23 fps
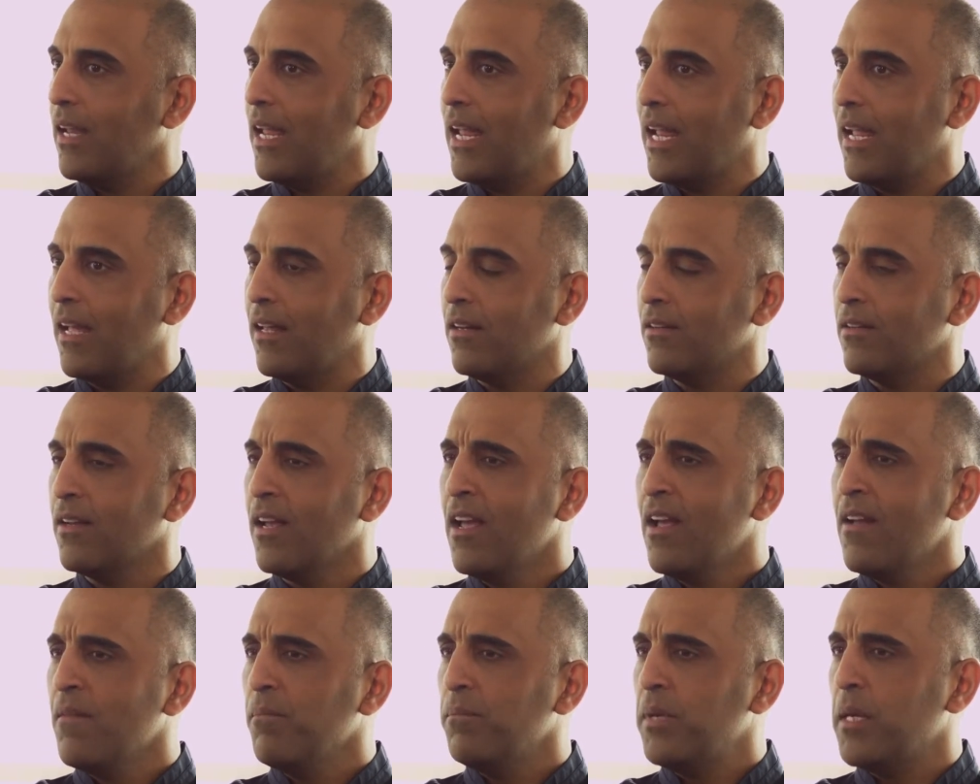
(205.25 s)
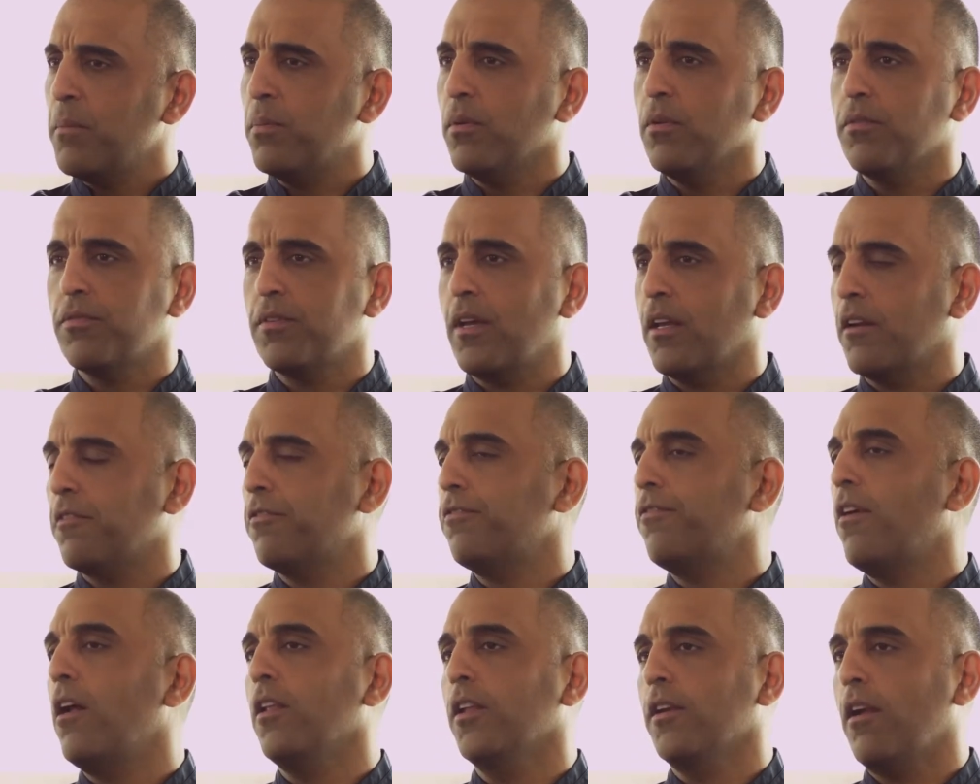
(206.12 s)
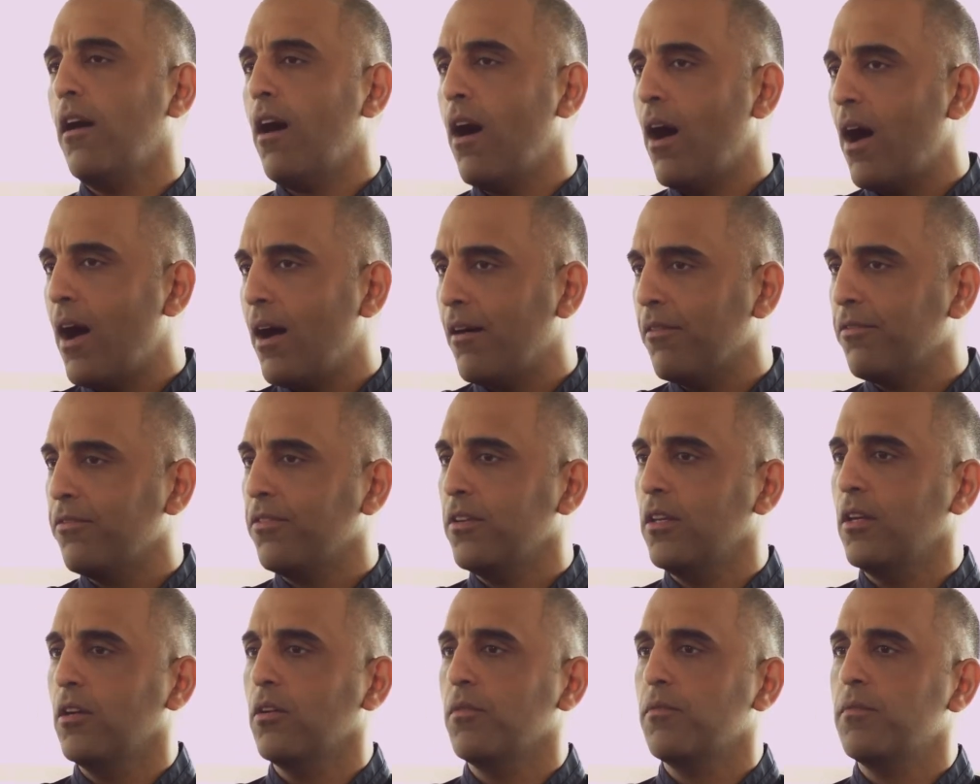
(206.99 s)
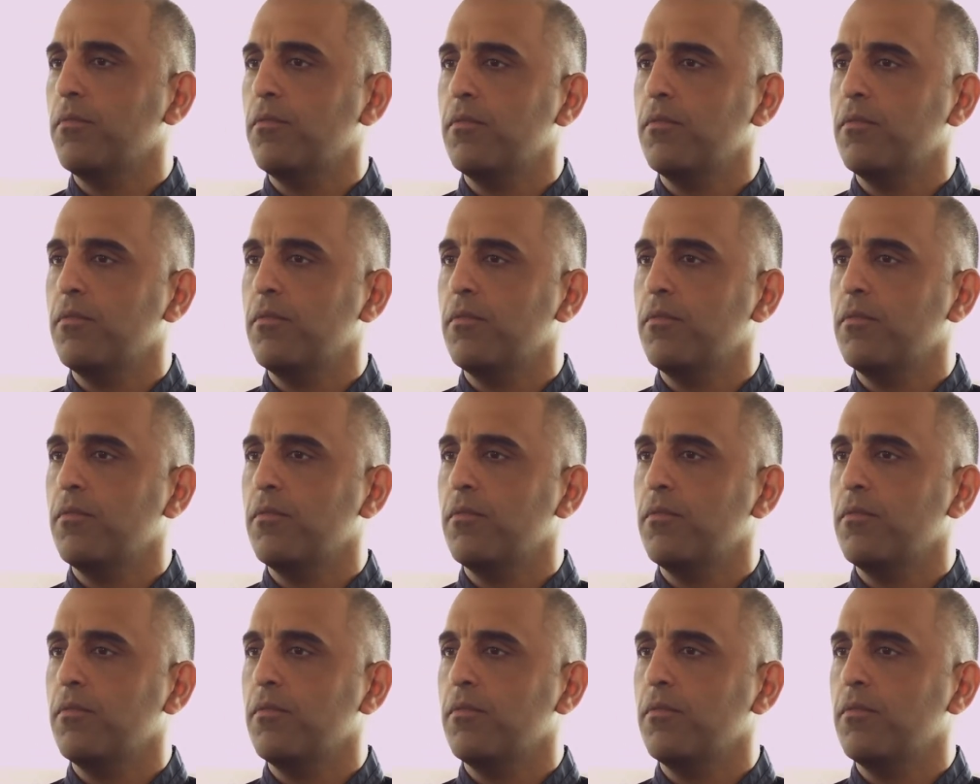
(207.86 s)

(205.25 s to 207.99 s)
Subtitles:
and people have kind of fallen off, you know,